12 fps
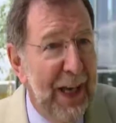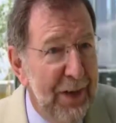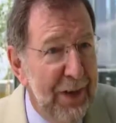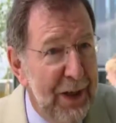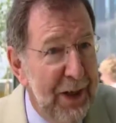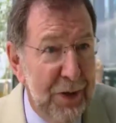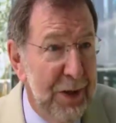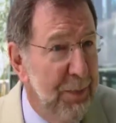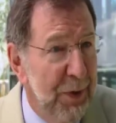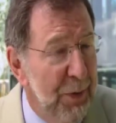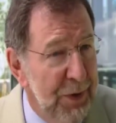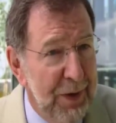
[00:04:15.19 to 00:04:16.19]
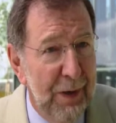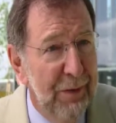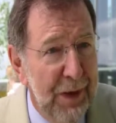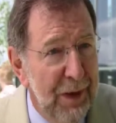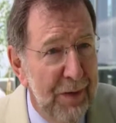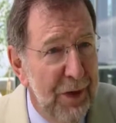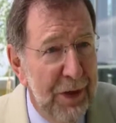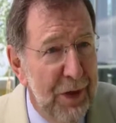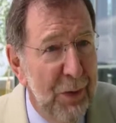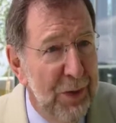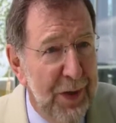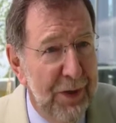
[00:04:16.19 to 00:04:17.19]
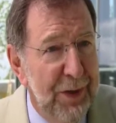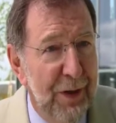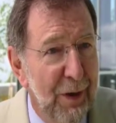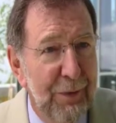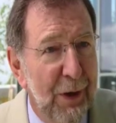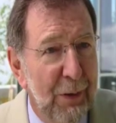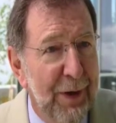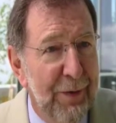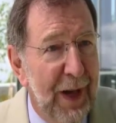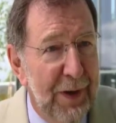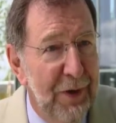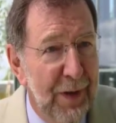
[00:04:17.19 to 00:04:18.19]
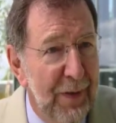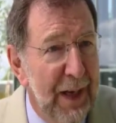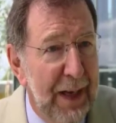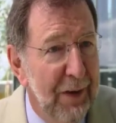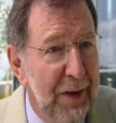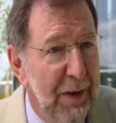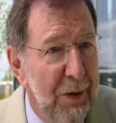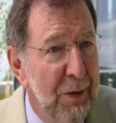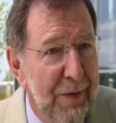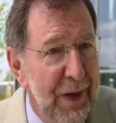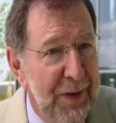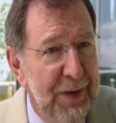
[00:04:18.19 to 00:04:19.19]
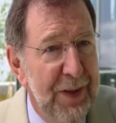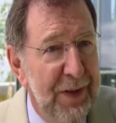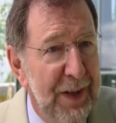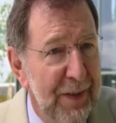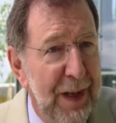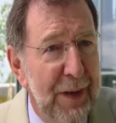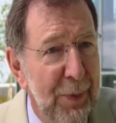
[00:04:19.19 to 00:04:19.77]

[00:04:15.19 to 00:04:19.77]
and the teachers, but also the, the users of the qualification at the end, the universities and the